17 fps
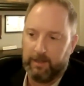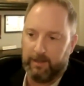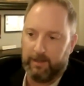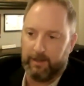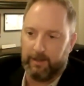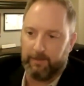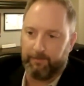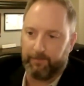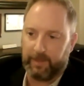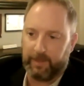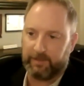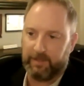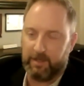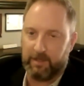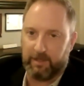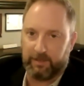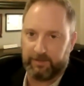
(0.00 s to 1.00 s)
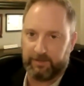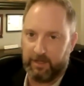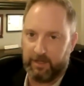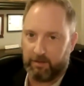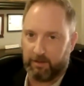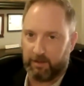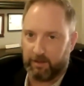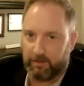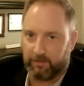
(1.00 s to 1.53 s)
I'll tell you a
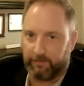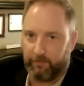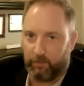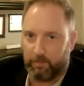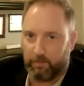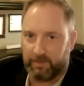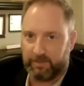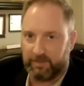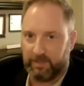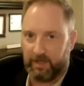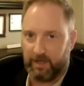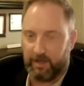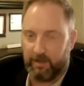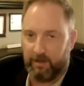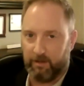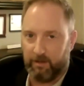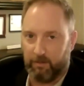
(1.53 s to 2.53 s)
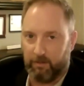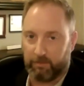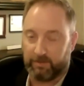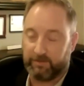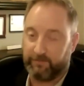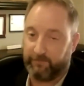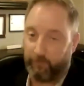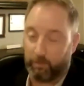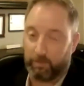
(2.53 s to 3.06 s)
secret as a former CIO or
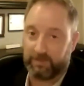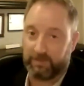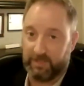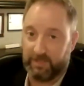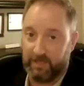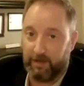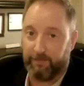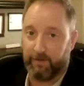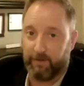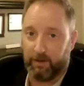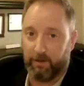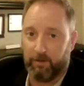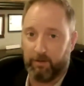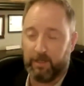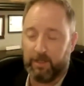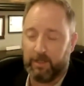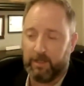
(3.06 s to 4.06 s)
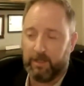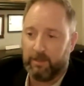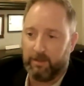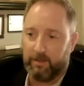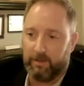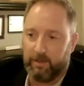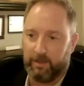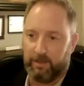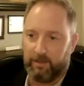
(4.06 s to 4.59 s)
former CFO,
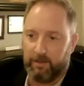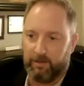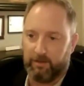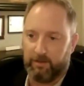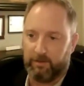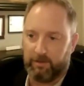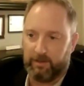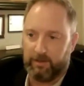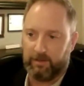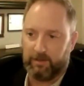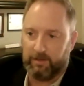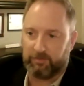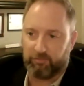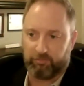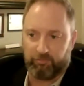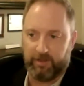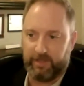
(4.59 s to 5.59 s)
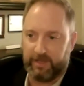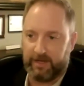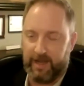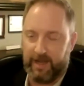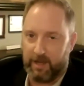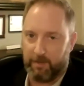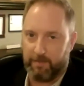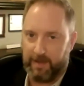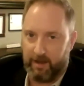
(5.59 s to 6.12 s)
it's really
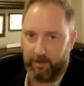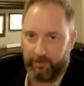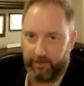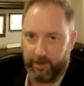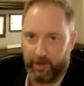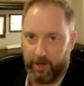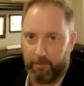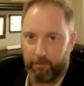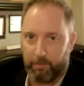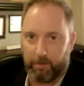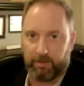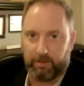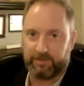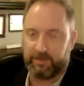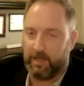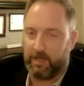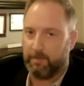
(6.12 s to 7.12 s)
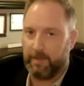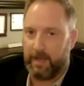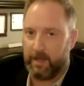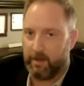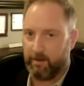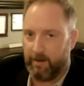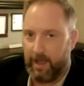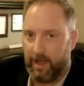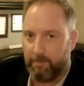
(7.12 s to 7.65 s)
not about the numbers, it's not about
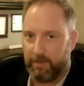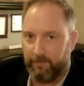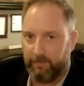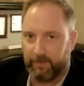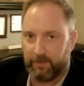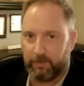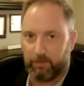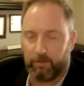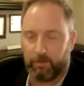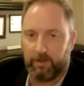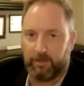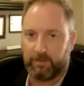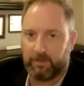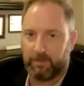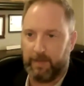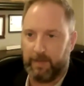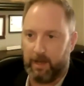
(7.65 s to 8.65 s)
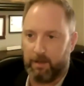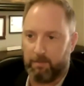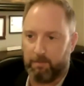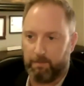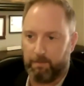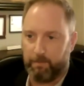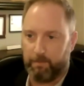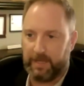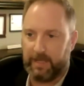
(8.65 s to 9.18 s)
your app inventory. It's about
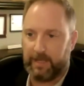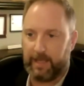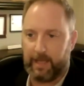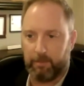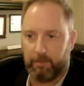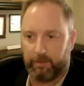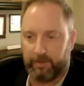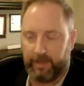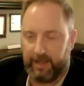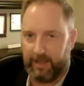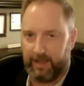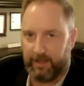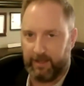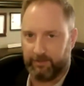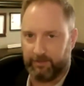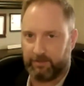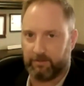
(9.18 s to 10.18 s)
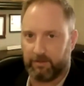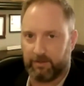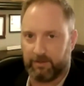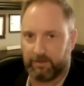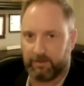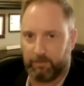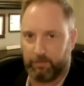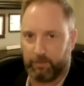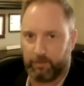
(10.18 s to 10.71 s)
being able to answer the
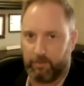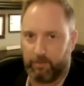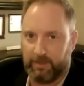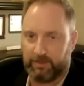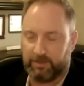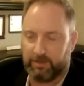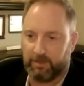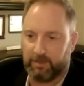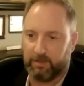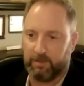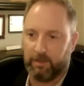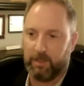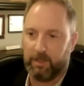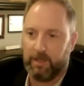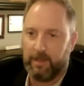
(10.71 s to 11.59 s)
simple question,